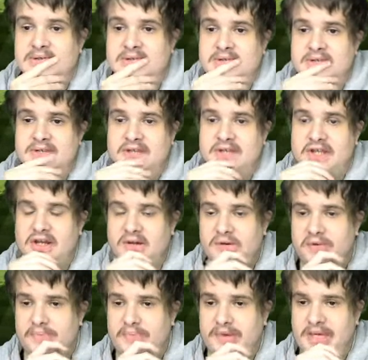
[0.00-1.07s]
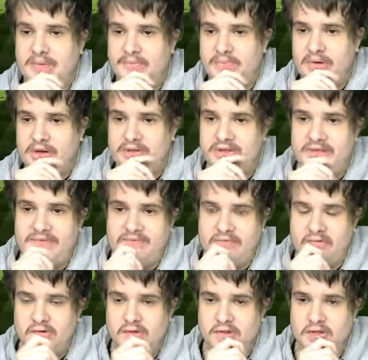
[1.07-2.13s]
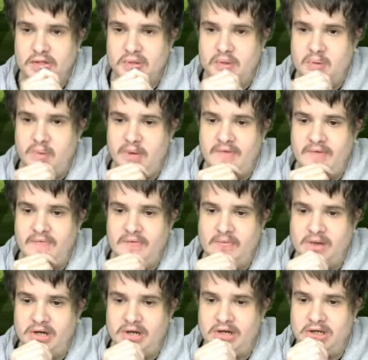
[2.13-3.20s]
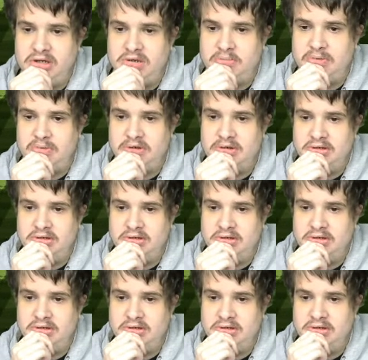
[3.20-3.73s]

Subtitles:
Stoke beating Barnsley 4-2 away from home.